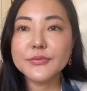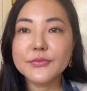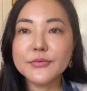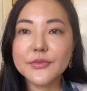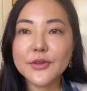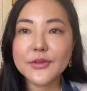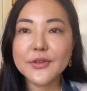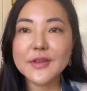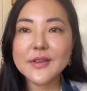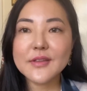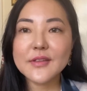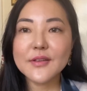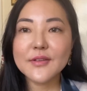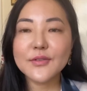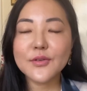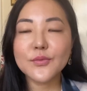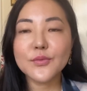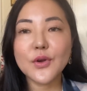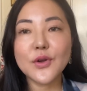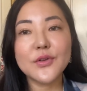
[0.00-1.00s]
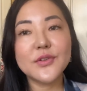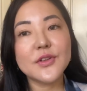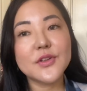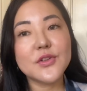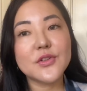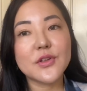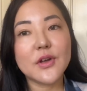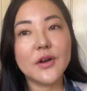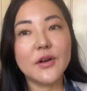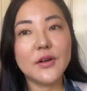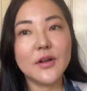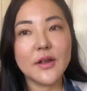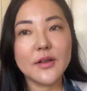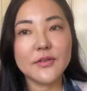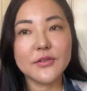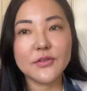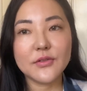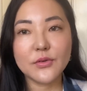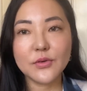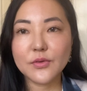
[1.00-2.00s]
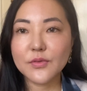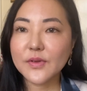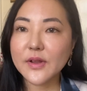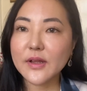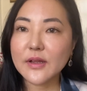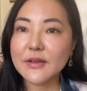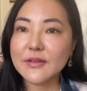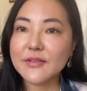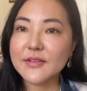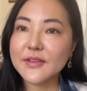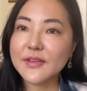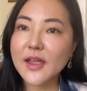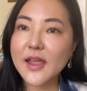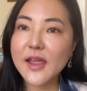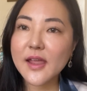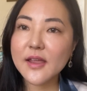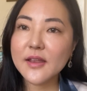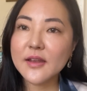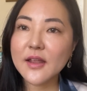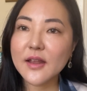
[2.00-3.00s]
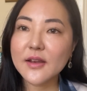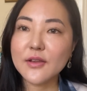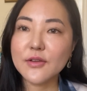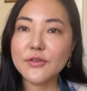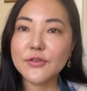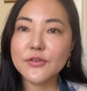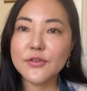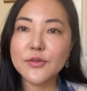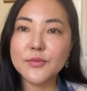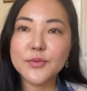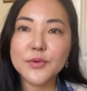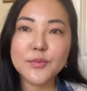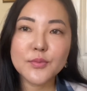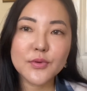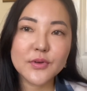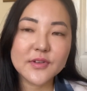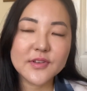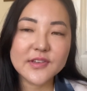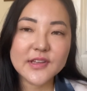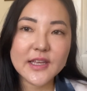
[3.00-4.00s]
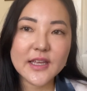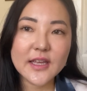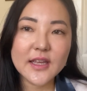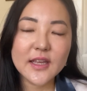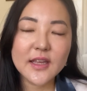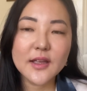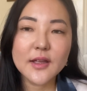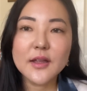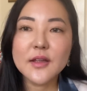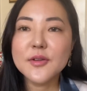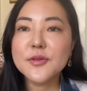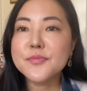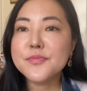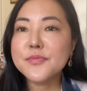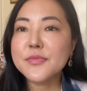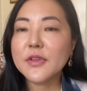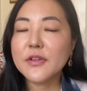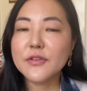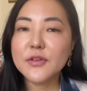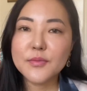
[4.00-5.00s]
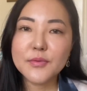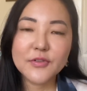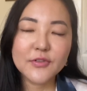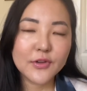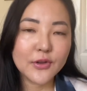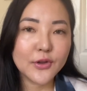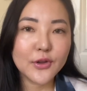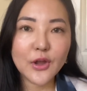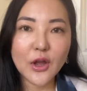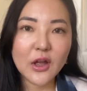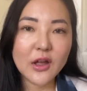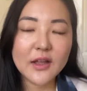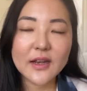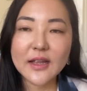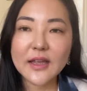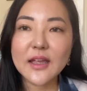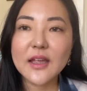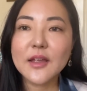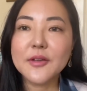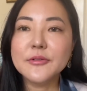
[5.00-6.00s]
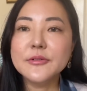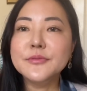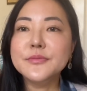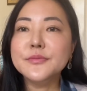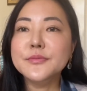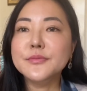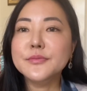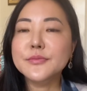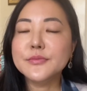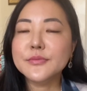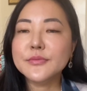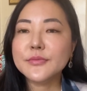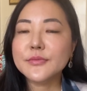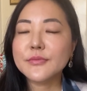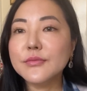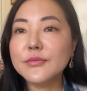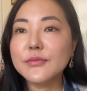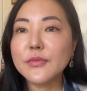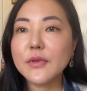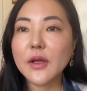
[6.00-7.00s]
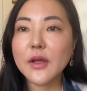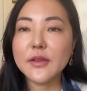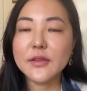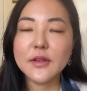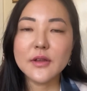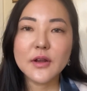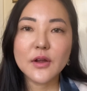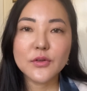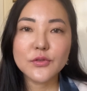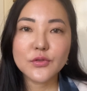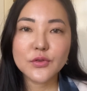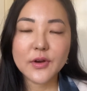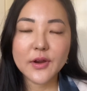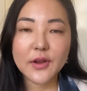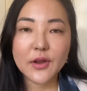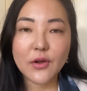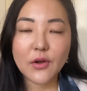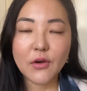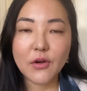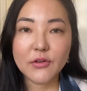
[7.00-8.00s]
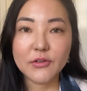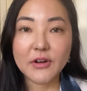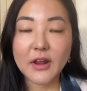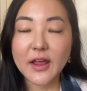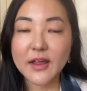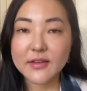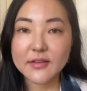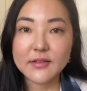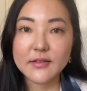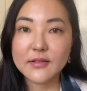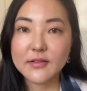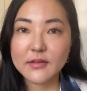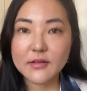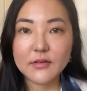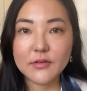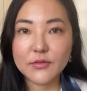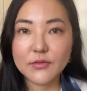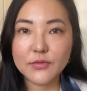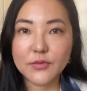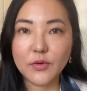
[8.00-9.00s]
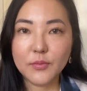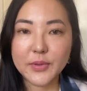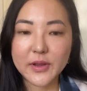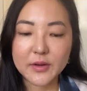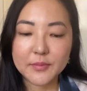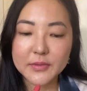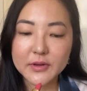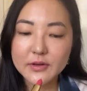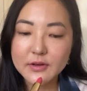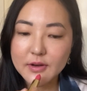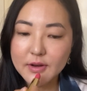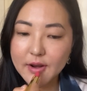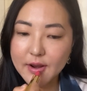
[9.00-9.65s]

So this is Rosy Shell as sort of like a stain, and it's super pretty, super girly. And then I'll try it on as full pigment.